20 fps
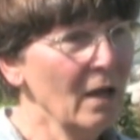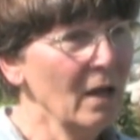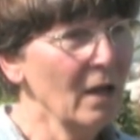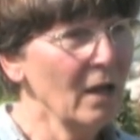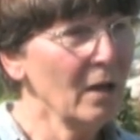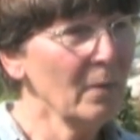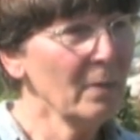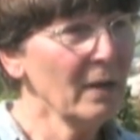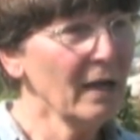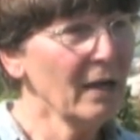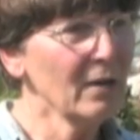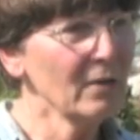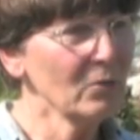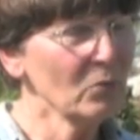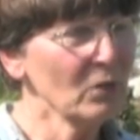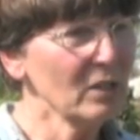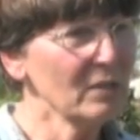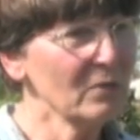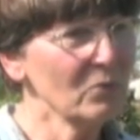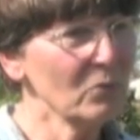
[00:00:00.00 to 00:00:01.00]
about
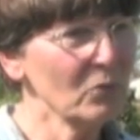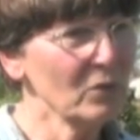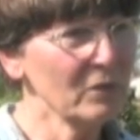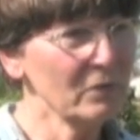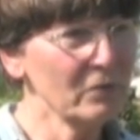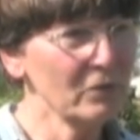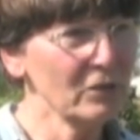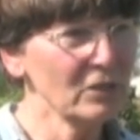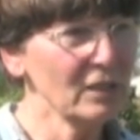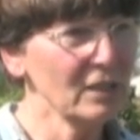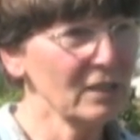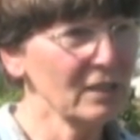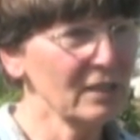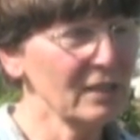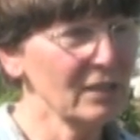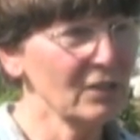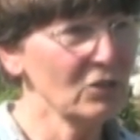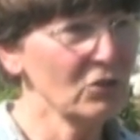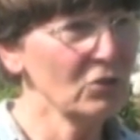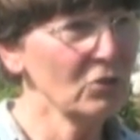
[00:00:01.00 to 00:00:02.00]
what
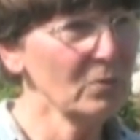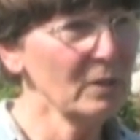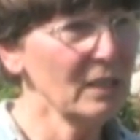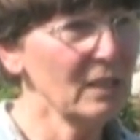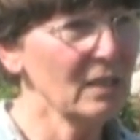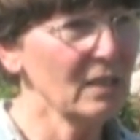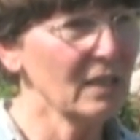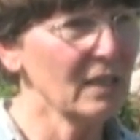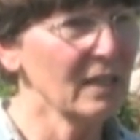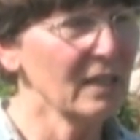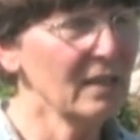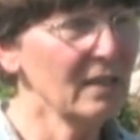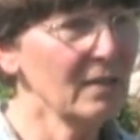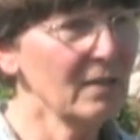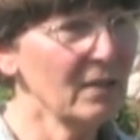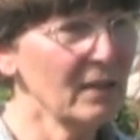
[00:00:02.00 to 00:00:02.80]
fertility do we need.